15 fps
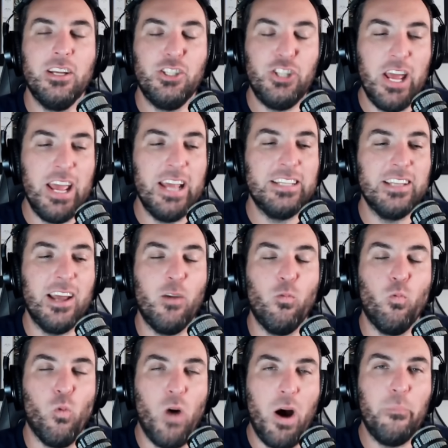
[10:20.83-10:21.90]
Jags a
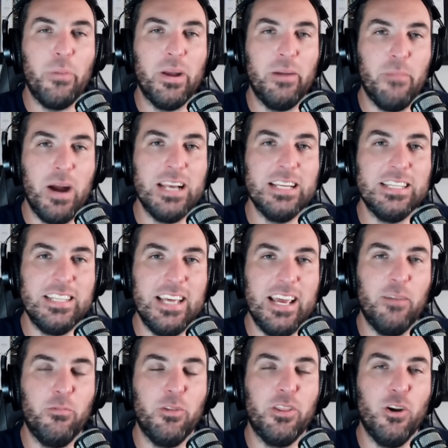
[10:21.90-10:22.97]
whopping minus
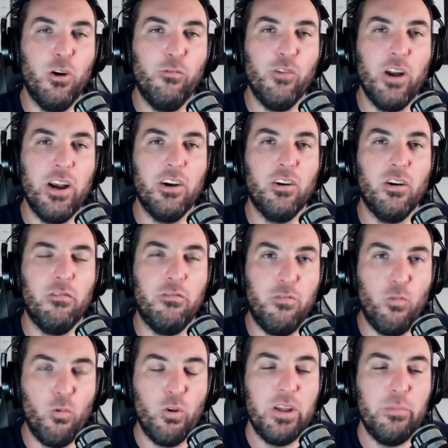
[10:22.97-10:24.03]
10 with an over under of
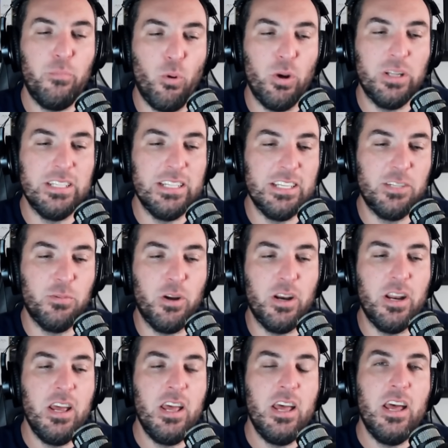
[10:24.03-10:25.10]
40 points in this one.
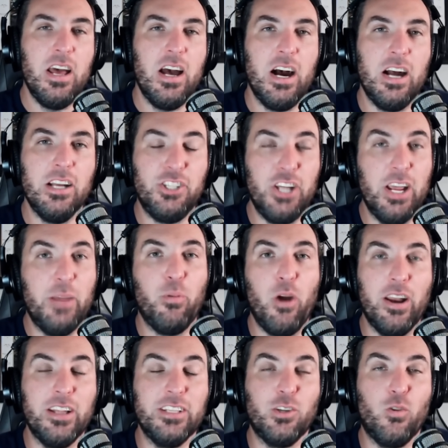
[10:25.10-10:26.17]
Uh, Jake
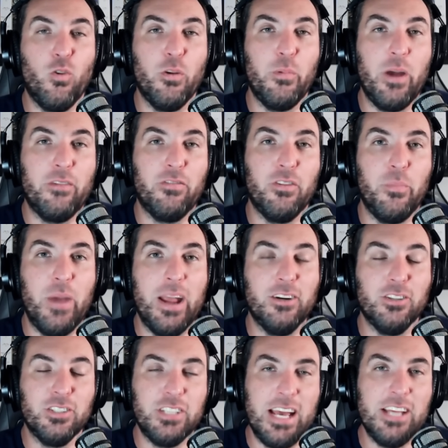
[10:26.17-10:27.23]
Browning's a quarterback for the
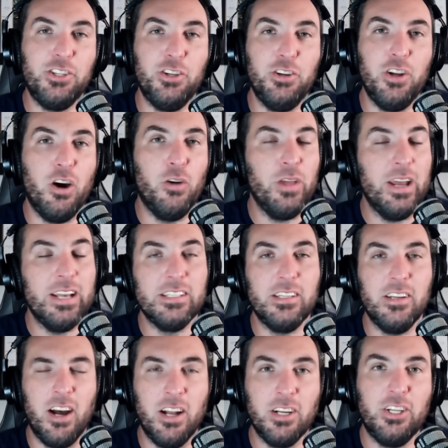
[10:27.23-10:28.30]
Bengals. As you know, that is
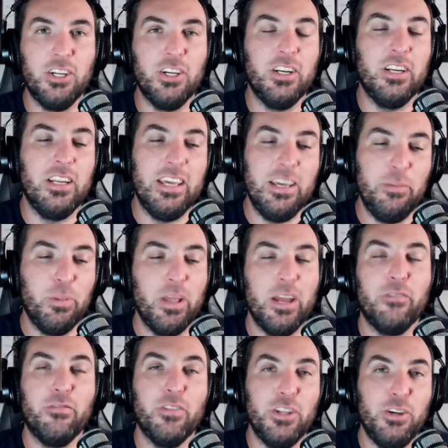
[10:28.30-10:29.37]
not good. He
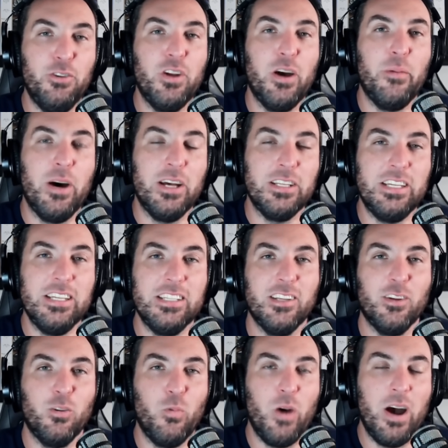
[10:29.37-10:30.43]
played for the UW Huskies a
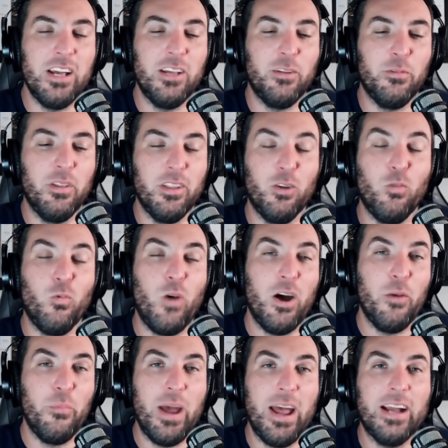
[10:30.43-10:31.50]
little while, little
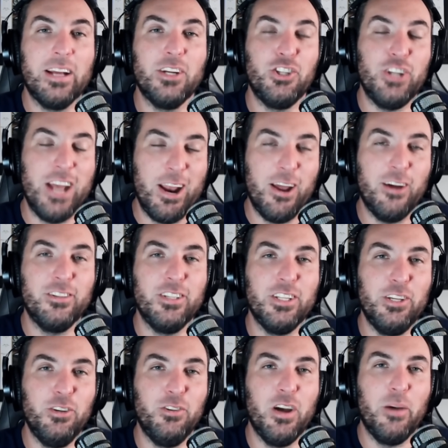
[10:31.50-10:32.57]
while back. Shout out to
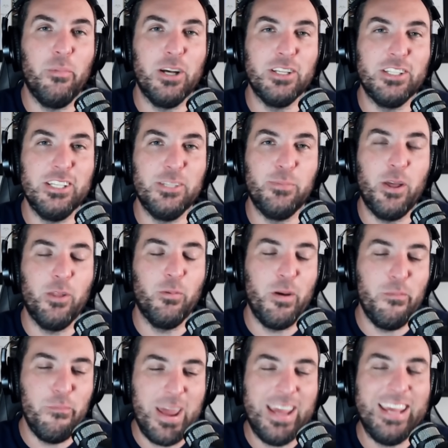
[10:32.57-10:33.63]
the UW Huskies, by the way,
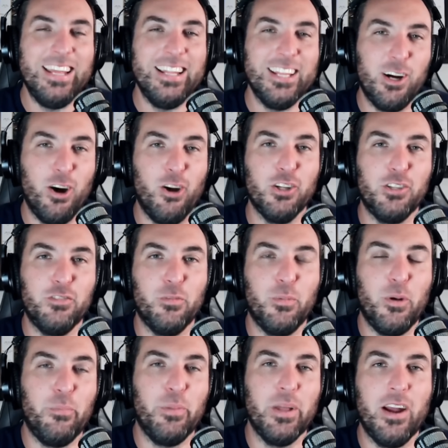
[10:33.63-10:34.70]
making the college
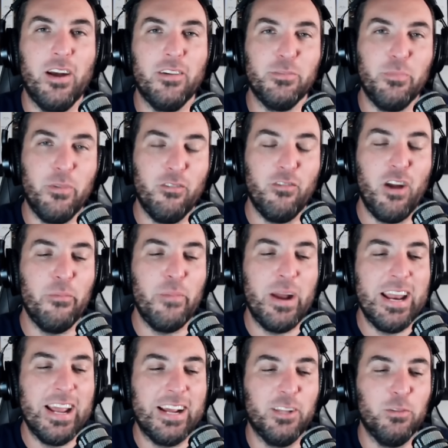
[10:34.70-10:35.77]
football playoffs around my
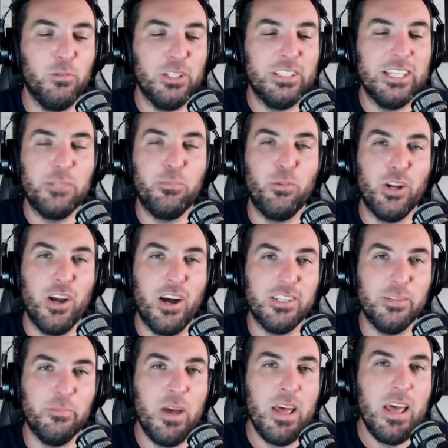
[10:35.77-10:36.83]
neck of the woods. That's pretty awesome.